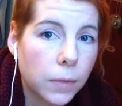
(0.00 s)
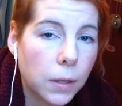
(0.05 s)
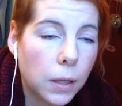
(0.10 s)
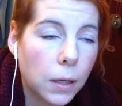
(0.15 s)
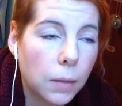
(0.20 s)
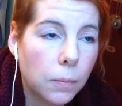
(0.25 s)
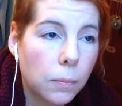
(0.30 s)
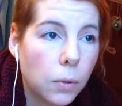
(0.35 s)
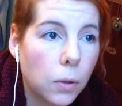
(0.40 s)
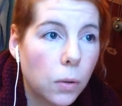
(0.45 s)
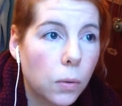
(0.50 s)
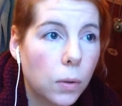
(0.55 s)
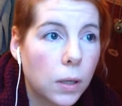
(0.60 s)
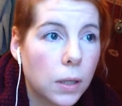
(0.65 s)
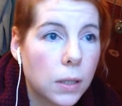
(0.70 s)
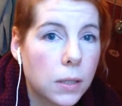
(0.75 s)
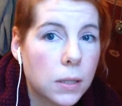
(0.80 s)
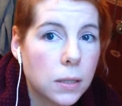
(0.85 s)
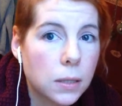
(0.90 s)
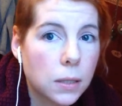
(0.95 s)
And
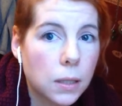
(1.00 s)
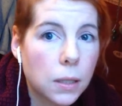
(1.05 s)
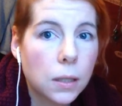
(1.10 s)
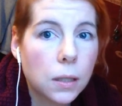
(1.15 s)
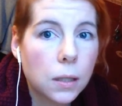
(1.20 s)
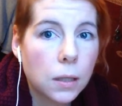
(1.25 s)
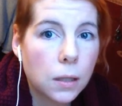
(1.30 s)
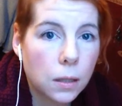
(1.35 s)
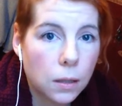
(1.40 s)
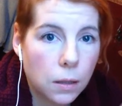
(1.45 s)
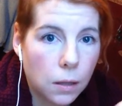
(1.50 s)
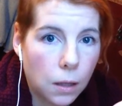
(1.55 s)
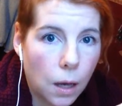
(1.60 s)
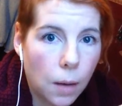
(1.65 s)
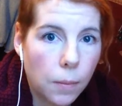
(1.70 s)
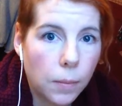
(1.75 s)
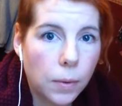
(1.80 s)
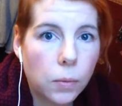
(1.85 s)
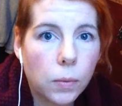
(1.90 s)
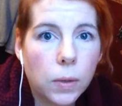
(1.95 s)
Prolog is uh, the
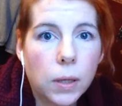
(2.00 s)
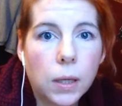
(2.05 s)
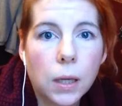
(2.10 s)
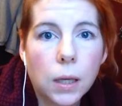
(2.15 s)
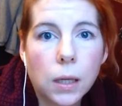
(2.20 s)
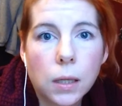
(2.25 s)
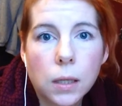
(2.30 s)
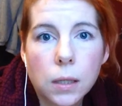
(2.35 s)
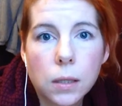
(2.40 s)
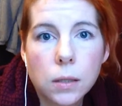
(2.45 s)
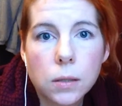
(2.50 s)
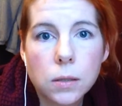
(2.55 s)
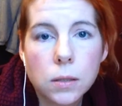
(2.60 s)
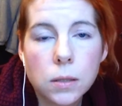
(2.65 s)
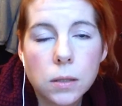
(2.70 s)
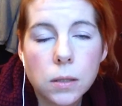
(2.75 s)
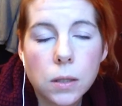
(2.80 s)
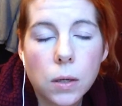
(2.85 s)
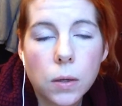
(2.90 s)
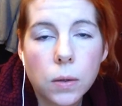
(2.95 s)
coming weekend,
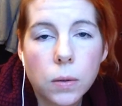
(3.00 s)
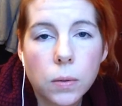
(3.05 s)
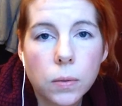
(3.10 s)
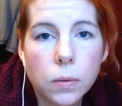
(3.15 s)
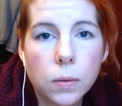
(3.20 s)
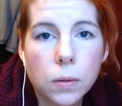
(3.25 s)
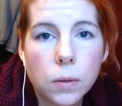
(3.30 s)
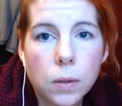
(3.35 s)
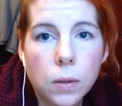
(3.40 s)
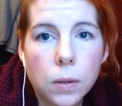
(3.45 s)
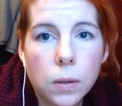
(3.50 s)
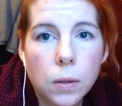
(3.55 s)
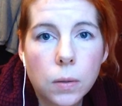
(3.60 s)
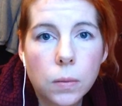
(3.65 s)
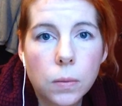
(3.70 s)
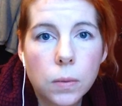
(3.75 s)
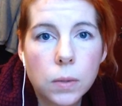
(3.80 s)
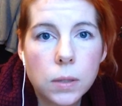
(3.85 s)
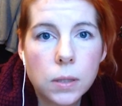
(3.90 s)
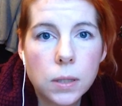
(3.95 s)
so
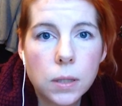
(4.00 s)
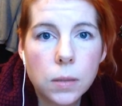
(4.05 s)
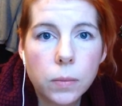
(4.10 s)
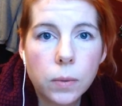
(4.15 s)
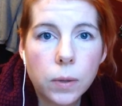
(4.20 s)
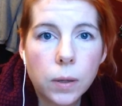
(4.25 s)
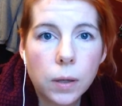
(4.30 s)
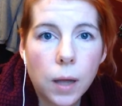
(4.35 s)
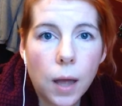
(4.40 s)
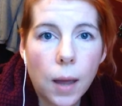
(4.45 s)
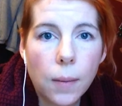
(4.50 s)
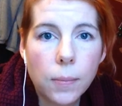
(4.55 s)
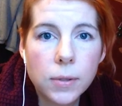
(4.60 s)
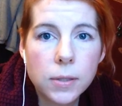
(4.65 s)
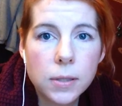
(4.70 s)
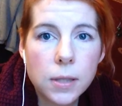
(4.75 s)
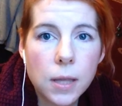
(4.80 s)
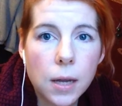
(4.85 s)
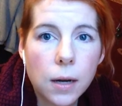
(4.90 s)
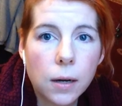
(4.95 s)
we'll see what
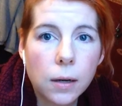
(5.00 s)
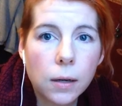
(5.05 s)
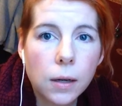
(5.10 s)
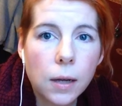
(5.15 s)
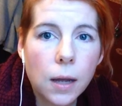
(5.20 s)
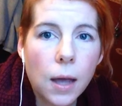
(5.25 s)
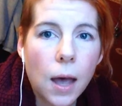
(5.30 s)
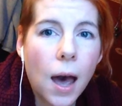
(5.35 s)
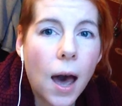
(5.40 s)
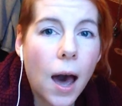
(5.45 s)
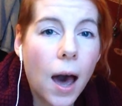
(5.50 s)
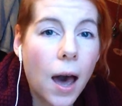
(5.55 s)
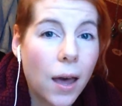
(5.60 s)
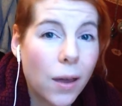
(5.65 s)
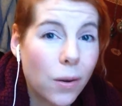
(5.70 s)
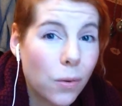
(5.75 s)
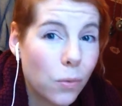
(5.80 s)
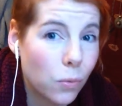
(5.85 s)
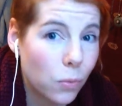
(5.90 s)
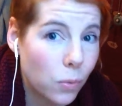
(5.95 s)
happens there.
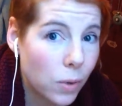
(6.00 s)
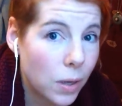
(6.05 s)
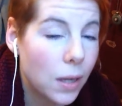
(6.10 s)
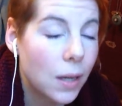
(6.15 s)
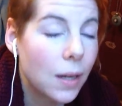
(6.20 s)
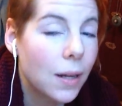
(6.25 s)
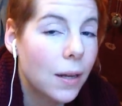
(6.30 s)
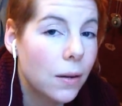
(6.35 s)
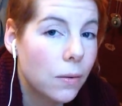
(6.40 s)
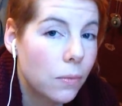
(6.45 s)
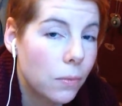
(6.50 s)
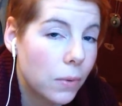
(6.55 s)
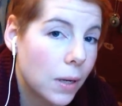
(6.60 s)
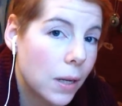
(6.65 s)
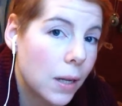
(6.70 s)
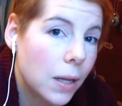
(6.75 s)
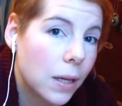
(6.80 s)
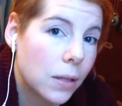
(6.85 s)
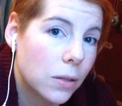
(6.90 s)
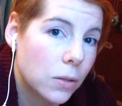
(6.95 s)
I really,
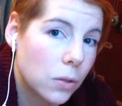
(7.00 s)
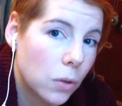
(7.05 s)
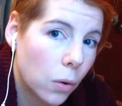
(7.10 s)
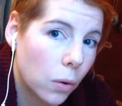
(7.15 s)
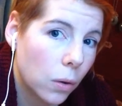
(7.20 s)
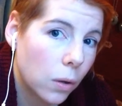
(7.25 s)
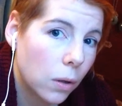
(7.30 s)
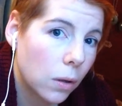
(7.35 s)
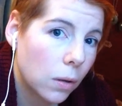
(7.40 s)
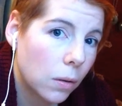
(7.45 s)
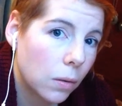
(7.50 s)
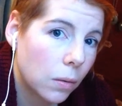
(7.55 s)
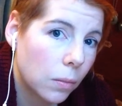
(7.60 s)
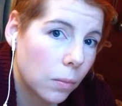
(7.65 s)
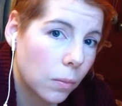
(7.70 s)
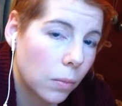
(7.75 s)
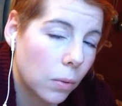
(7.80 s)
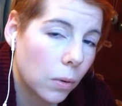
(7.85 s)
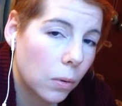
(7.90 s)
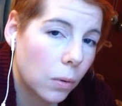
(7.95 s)
really enjoy
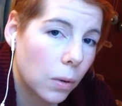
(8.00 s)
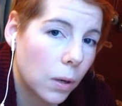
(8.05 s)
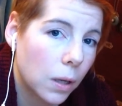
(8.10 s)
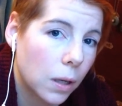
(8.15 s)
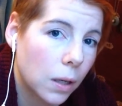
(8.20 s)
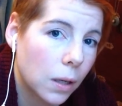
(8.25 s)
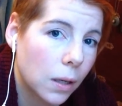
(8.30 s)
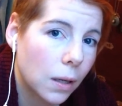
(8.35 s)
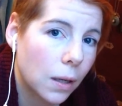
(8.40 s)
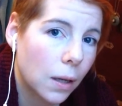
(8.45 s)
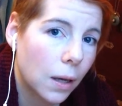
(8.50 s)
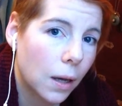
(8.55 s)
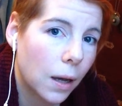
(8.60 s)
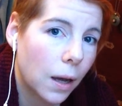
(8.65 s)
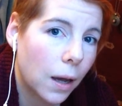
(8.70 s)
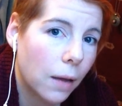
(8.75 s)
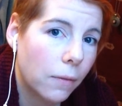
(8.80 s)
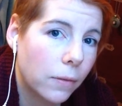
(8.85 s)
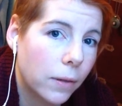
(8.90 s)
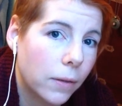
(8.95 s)
Prolog.
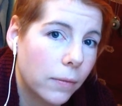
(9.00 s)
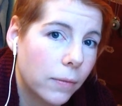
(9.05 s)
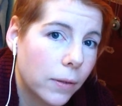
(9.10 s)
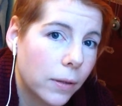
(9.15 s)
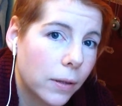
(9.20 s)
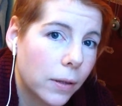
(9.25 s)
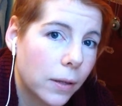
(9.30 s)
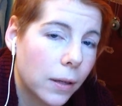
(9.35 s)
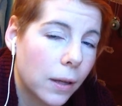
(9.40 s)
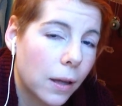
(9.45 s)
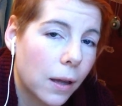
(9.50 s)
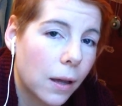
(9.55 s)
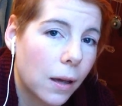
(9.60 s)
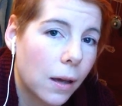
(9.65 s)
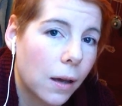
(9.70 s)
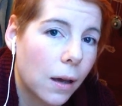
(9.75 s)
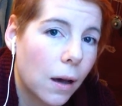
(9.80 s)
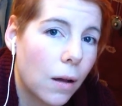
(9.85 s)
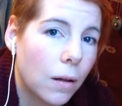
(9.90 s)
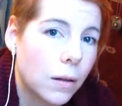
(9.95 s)
I've even uh,
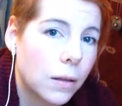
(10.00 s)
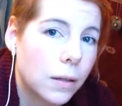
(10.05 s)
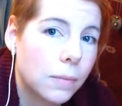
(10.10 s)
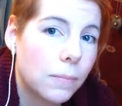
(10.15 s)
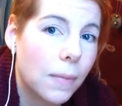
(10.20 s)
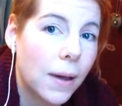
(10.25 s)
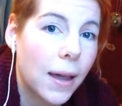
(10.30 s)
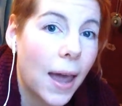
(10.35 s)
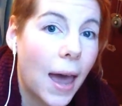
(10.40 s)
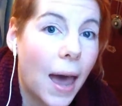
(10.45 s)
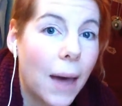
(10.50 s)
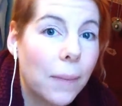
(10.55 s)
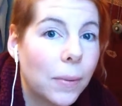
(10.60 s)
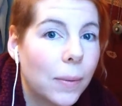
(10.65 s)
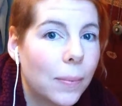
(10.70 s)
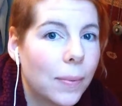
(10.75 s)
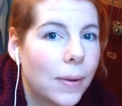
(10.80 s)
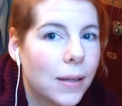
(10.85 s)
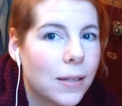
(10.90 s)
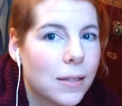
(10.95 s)
called it my
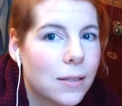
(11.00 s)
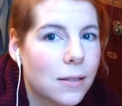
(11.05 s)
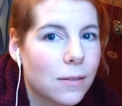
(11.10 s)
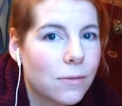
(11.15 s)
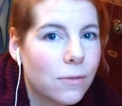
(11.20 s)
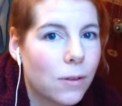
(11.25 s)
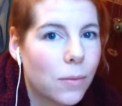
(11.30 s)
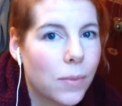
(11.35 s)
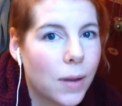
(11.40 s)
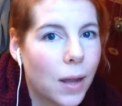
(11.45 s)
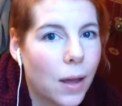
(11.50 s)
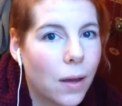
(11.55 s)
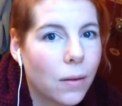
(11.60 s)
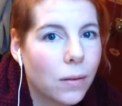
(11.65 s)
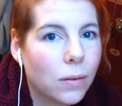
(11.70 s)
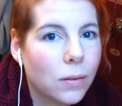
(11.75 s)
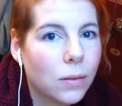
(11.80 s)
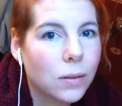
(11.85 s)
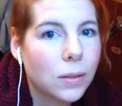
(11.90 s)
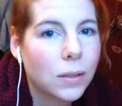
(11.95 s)
happy place from
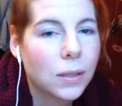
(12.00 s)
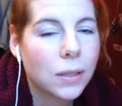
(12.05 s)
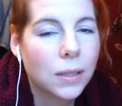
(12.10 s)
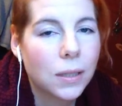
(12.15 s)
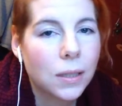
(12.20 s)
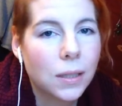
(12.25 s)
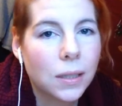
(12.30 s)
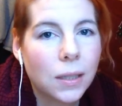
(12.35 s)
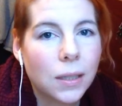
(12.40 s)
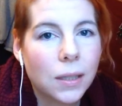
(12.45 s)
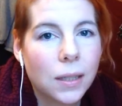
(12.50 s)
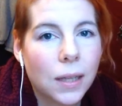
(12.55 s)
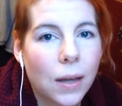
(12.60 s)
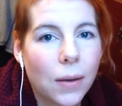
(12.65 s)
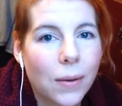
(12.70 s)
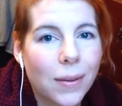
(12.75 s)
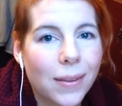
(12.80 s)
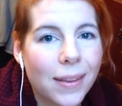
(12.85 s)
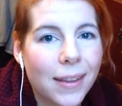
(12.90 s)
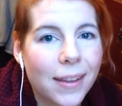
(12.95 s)
now,
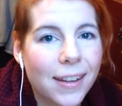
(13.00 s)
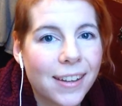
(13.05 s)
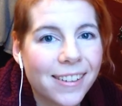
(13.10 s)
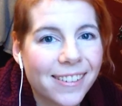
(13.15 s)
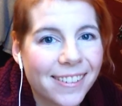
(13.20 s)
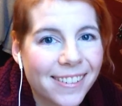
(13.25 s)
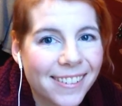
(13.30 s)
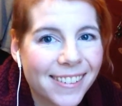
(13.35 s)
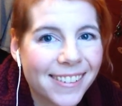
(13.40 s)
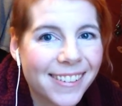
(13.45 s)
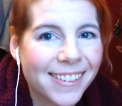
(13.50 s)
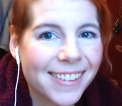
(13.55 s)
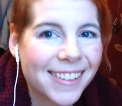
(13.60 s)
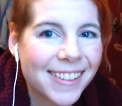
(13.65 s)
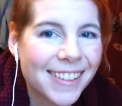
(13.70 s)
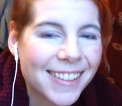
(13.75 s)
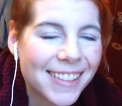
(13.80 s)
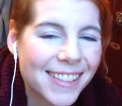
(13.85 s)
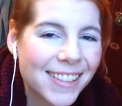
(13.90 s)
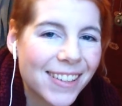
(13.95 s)
now and then.
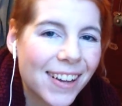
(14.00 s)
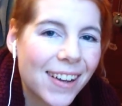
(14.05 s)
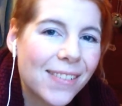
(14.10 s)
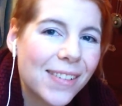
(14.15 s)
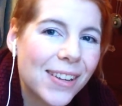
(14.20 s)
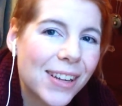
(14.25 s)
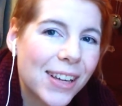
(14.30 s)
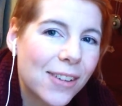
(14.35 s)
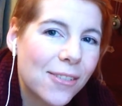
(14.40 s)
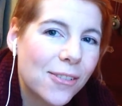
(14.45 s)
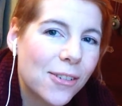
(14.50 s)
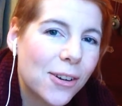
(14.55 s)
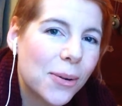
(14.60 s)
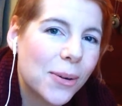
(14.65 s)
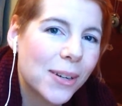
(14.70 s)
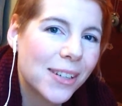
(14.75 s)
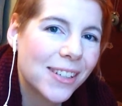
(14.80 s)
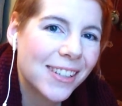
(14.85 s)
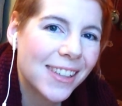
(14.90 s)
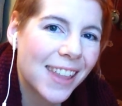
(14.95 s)
So I'm looking
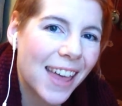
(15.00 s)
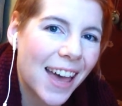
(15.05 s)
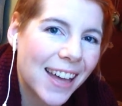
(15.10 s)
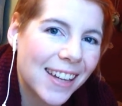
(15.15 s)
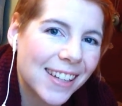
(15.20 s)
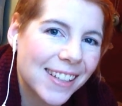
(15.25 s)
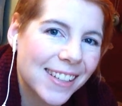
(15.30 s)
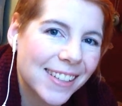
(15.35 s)
forward to that.